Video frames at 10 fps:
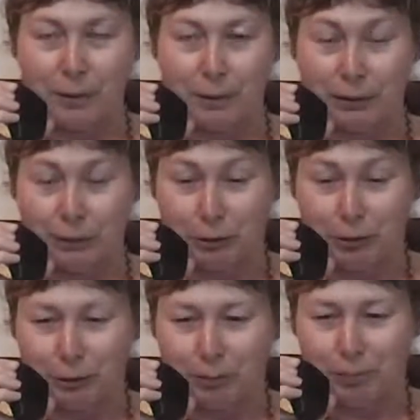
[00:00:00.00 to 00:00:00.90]
which is of
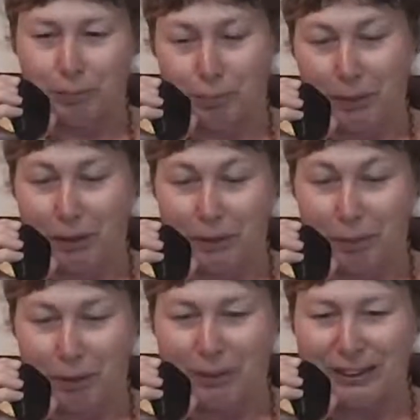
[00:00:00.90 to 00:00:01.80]
course below the
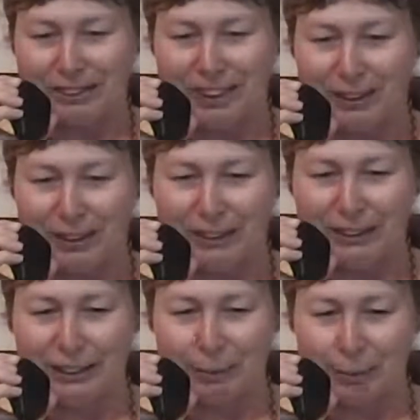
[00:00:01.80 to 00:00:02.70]
bottom of the South Island.
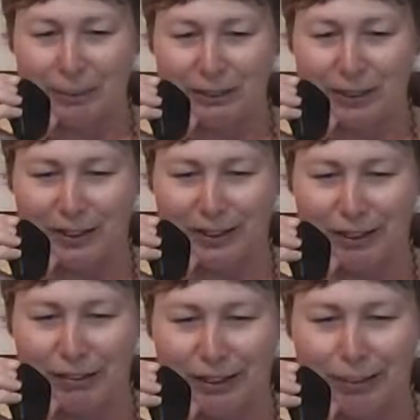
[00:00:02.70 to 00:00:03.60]
You need a boat to go
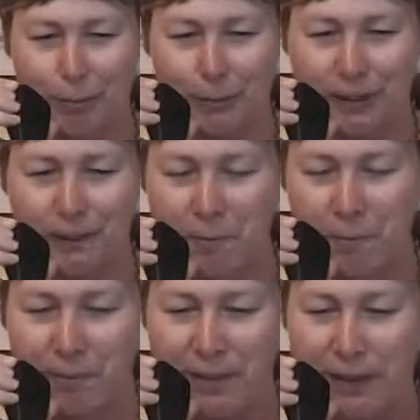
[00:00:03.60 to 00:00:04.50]
there or an aeroplane,
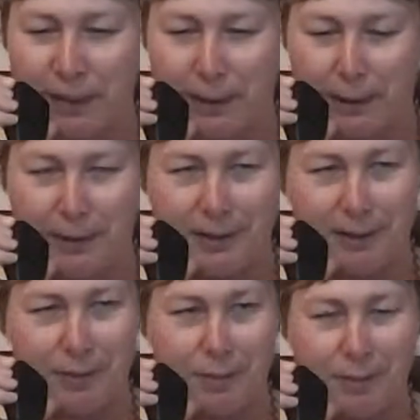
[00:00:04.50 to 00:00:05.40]

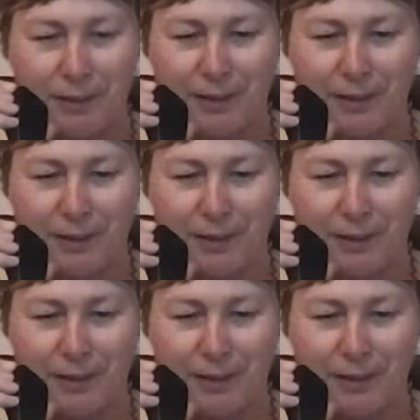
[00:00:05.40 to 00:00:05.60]
and